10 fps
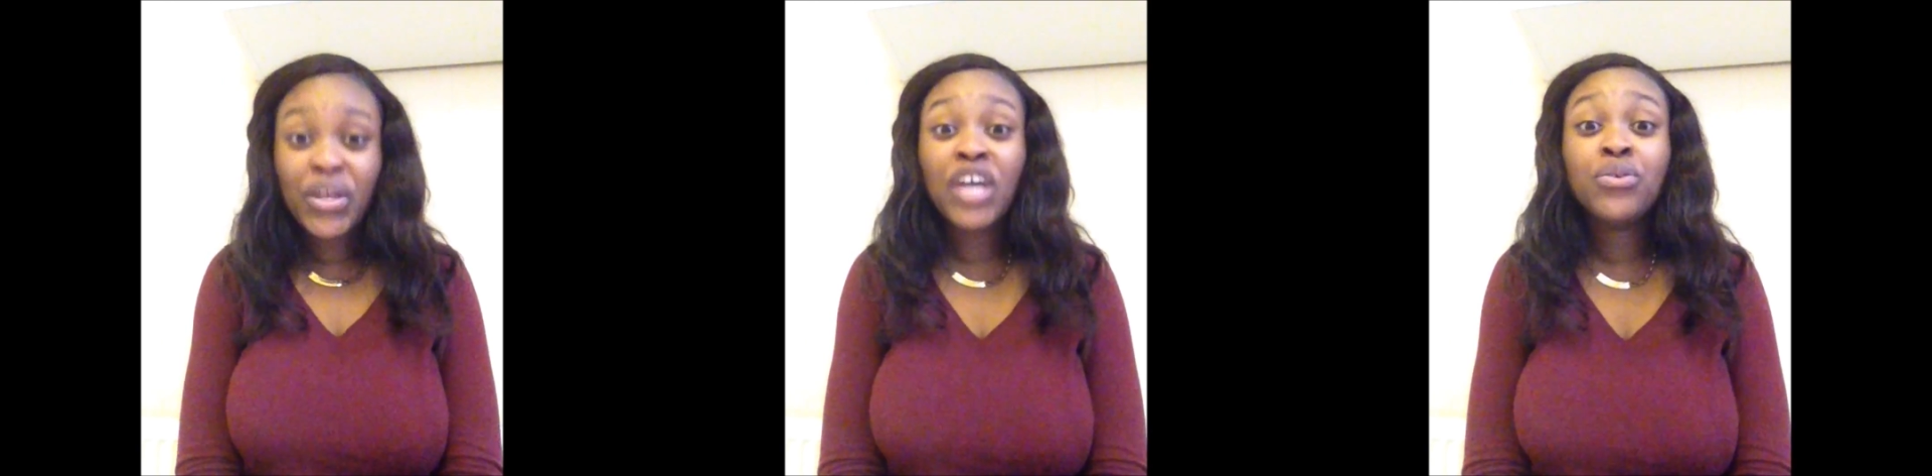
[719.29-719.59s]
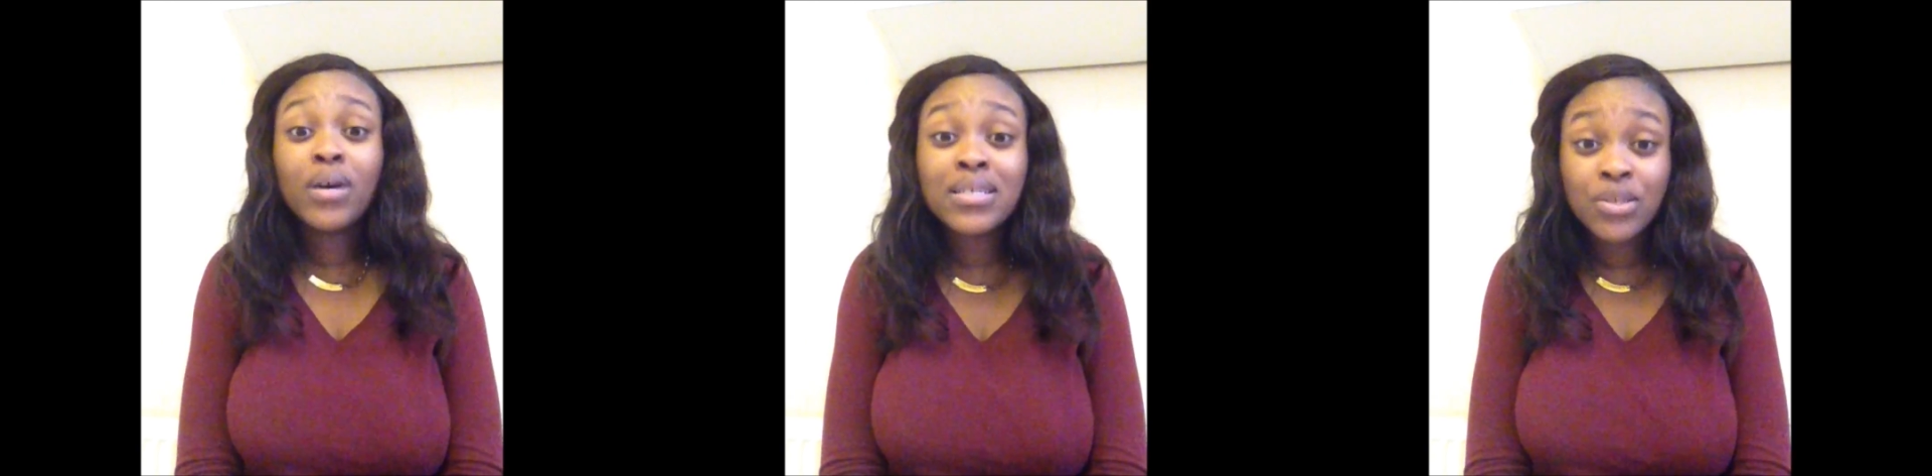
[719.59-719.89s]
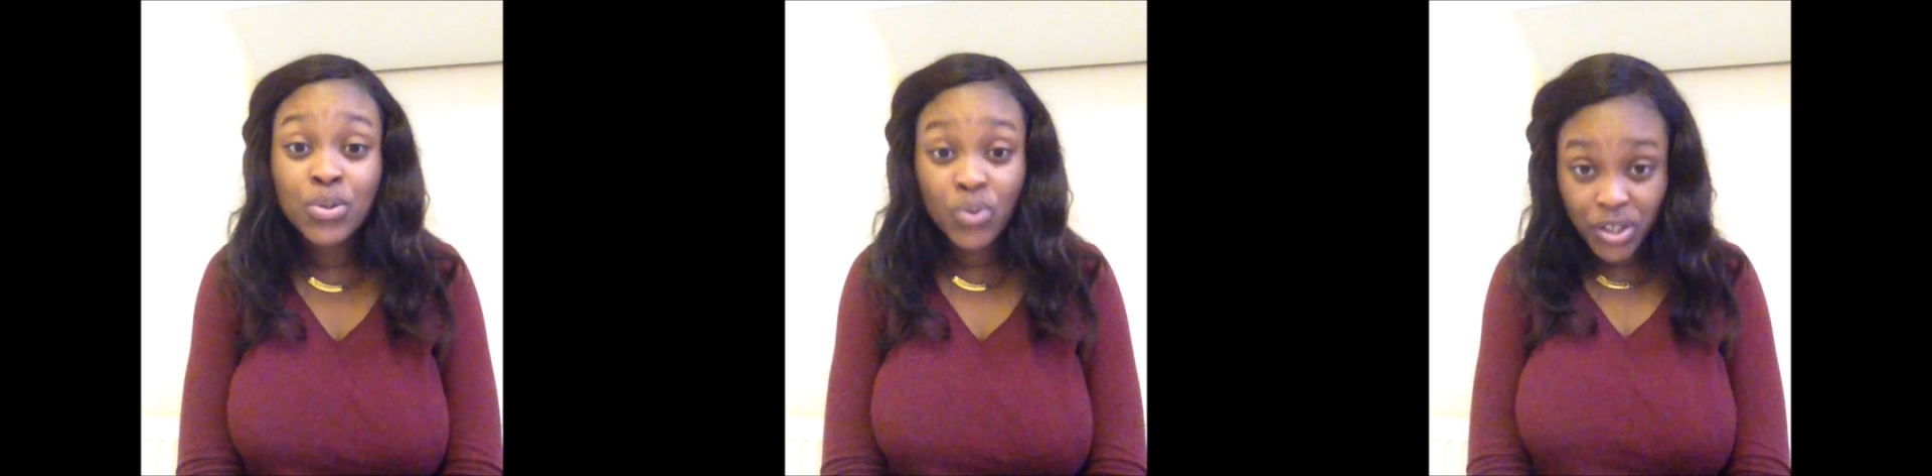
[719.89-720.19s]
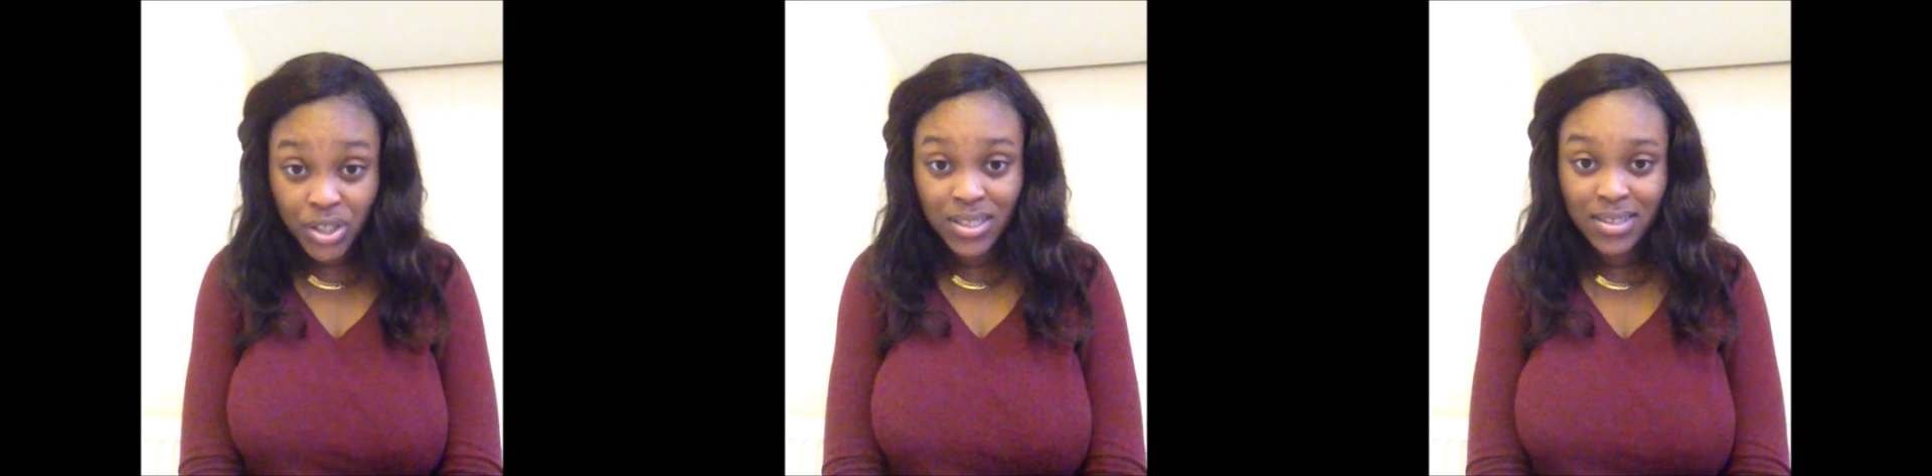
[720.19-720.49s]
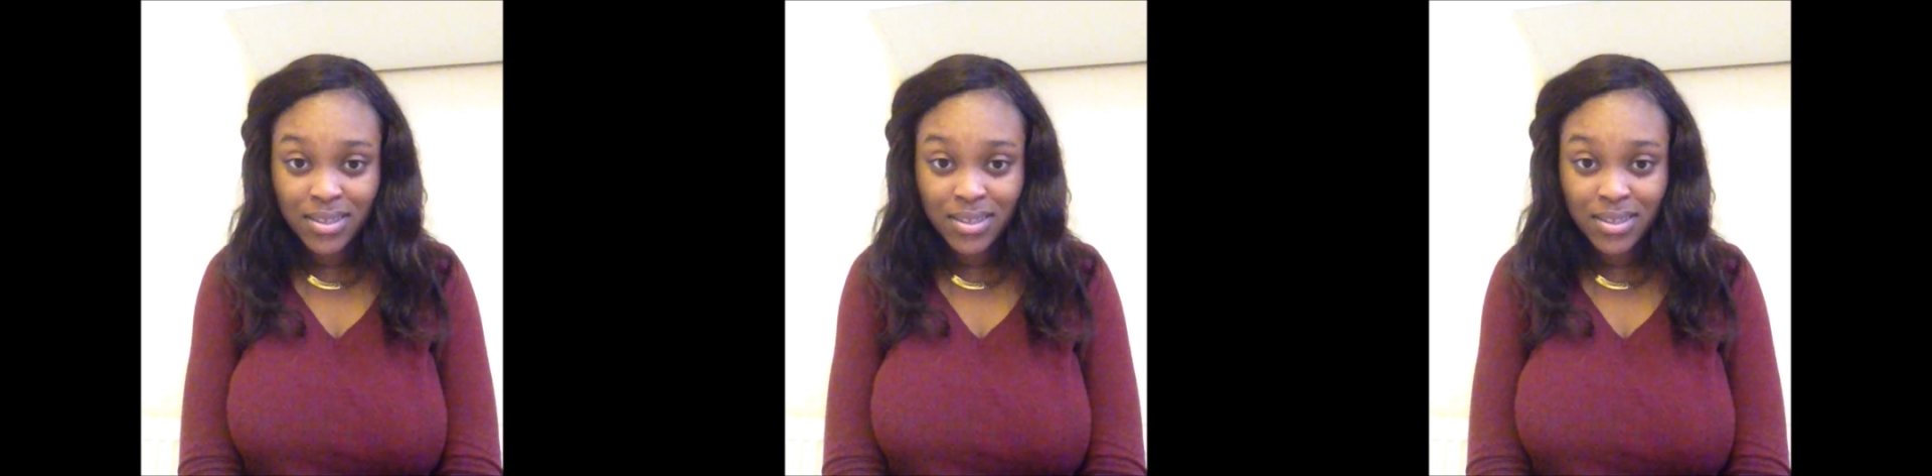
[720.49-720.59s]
Can you answer those questions?